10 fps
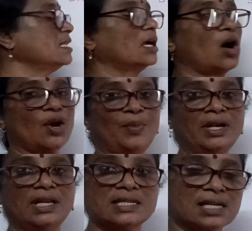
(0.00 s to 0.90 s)
the
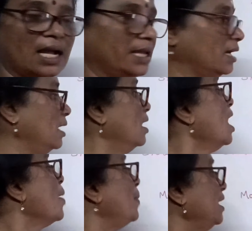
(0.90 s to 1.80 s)
carbon is chiral.
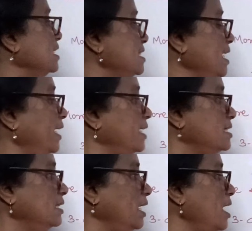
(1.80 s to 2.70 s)
But
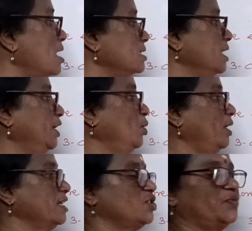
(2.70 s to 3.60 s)
CH3 or
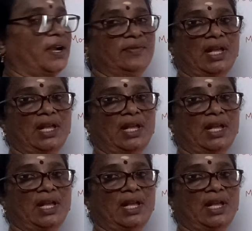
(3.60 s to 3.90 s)
C2H5,